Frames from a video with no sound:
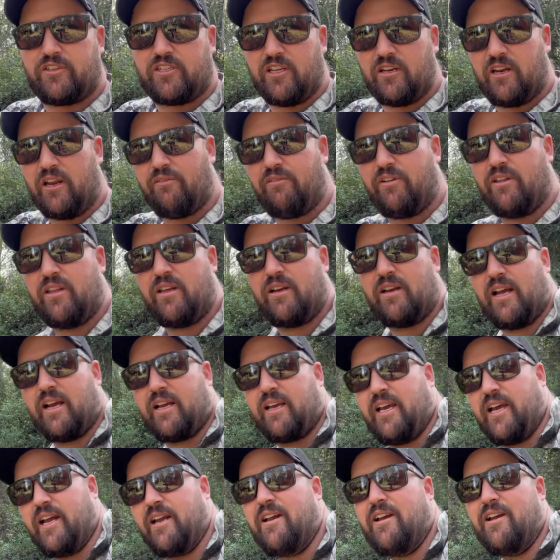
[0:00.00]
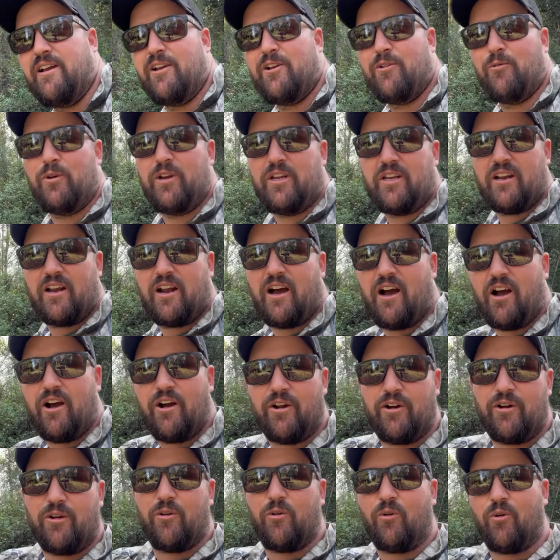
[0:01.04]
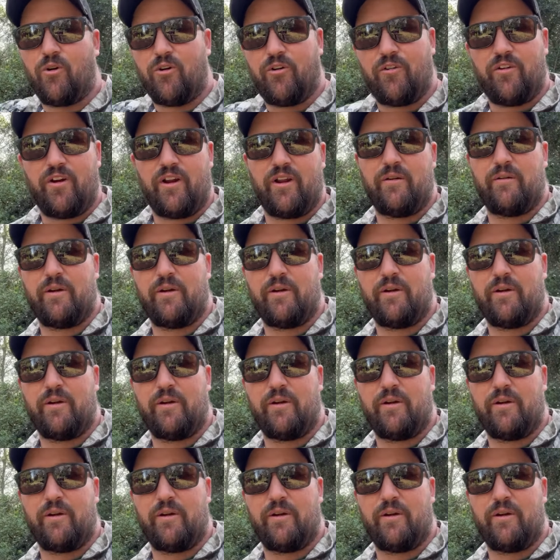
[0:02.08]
and everything like that. We did our own laundry.